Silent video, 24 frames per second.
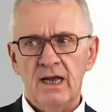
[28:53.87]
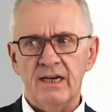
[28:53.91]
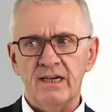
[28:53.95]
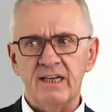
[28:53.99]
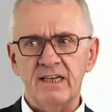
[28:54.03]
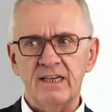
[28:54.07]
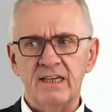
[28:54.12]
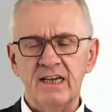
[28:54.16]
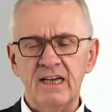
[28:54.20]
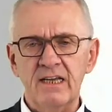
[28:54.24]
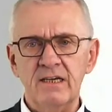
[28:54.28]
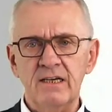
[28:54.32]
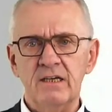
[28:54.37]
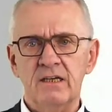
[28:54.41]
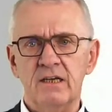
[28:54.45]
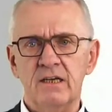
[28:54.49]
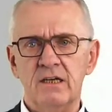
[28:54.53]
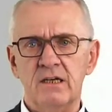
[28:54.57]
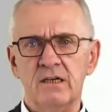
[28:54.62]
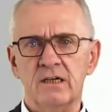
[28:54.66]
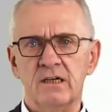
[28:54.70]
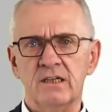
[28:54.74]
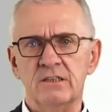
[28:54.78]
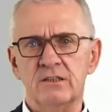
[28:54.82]
And again
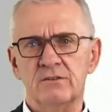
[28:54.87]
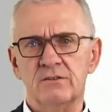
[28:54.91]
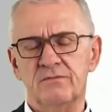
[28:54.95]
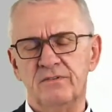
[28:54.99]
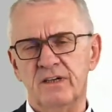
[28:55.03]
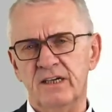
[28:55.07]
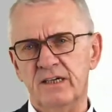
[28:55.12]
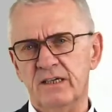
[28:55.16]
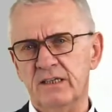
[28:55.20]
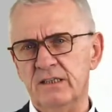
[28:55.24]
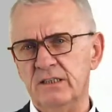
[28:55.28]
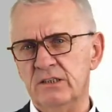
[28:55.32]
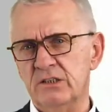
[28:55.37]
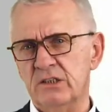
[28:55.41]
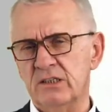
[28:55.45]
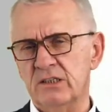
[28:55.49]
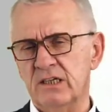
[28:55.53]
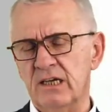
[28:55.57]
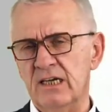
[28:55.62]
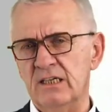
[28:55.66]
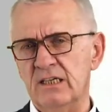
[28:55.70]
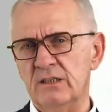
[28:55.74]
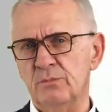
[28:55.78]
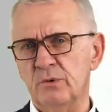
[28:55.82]
here, it's very
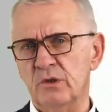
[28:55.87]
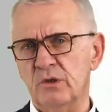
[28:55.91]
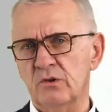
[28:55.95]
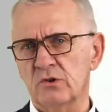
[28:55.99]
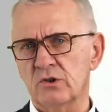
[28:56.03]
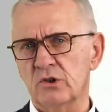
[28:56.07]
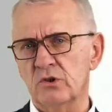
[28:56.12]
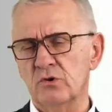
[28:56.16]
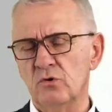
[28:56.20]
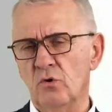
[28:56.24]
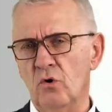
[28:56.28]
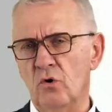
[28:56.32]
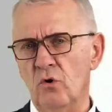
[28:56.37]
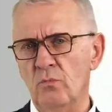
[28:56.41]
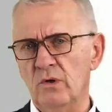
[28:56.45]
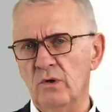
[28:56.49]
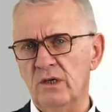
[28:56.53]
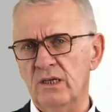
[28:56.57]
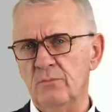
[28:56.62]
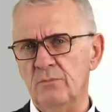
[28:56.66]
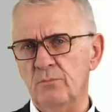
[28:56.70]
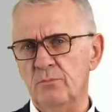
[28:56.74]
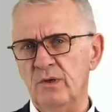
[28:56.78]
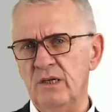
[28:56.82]
strange, because
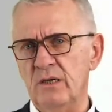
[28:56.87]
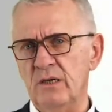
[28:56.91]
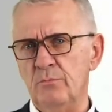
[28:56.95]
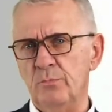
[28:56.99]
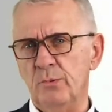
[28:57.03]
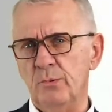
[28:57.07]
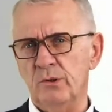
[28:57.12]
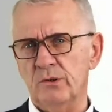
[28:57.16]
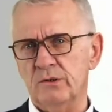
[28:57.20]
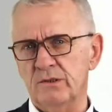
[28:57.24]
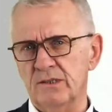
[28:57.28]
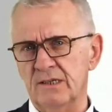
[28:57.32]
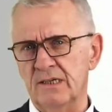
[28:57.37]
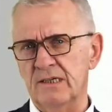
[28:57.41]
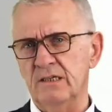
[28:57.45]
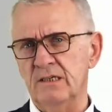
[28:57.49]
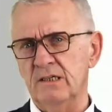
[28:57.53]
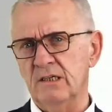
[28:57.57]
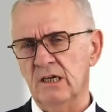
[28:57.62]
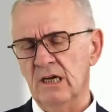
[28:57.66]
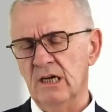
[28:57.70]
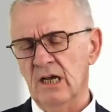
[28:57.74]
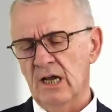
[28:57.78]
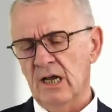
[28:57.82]
normally people
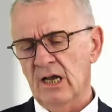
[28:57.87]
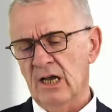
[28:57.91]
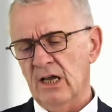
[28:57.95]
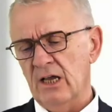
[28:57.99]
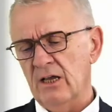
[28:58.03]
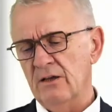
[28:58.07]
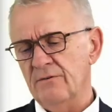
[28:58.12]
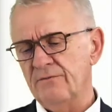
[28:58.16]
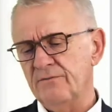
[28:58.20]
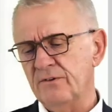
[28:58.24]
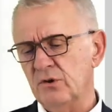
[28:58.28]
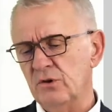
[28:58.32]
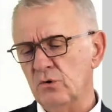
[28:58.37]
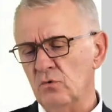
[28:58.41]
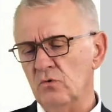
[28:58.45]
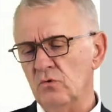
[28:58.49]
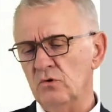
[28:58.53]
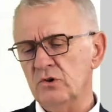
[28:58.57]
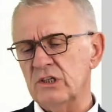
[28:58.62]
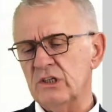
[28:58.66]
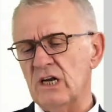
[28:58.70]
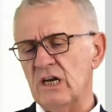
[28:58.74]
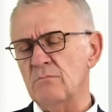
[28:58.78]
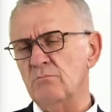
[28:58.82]
think, if
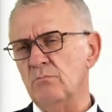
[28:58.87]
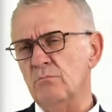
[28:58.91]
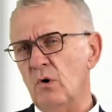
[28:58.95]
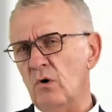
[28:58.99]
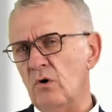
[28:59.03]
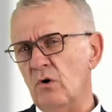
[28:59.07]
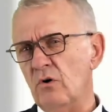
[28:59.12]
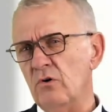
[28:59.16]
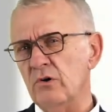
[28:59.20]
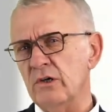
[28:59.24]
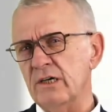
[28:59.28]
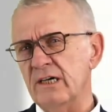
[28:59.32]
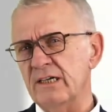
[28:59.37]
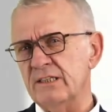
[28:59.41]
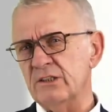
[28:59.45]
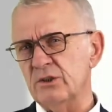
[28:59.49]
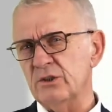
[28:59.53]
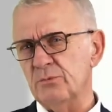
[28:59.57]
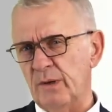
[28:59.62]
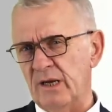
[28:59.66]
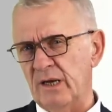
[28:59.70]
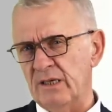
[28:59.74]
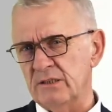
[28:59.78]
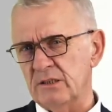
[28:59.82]
tools are more
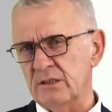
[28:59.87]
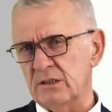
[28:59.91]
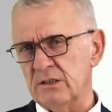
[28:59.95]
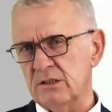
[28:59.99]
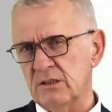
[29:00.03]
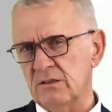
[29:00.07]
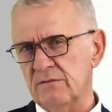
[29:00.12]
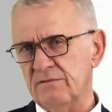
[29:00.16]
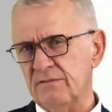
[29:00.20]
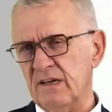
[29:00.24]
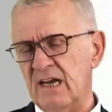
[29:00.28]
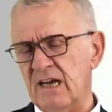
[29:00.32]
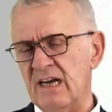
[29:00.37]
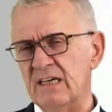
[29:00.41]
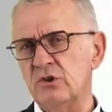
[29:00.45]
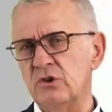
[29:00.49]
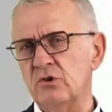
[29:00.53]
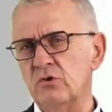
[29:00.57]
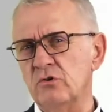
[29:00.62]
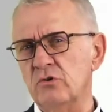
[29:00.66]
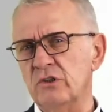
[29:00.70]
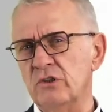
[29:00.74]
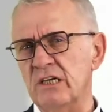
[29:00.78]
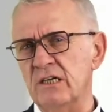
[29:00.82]
expensive, I
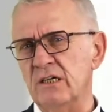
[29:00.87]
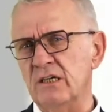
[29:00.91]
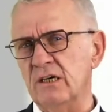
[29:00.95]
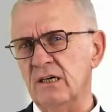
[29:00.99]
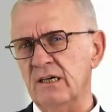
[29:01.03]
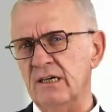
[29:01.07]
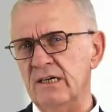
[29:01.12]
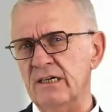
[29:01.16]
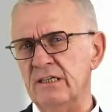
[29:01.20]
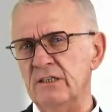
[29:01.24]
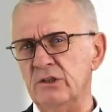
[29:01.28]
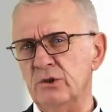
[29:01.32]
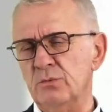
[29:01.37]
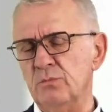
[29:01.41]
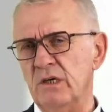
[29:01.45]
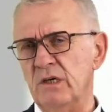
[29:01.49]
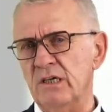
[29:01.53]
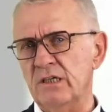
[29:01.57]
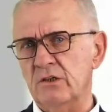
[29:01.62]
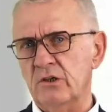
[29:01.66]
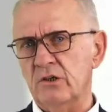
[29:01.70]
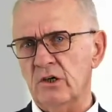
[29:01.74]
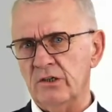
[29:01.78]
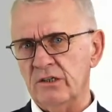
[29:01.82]
should increase
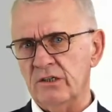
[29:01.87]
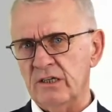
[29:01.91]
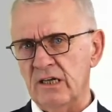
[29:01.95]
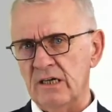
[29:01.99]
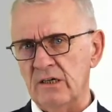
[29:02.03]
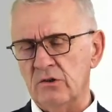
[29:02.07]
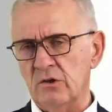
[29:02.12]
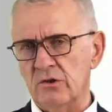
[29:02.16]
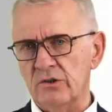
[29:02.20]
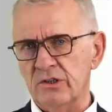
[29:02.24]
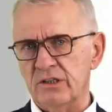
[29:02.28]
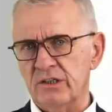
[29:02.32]
my cutting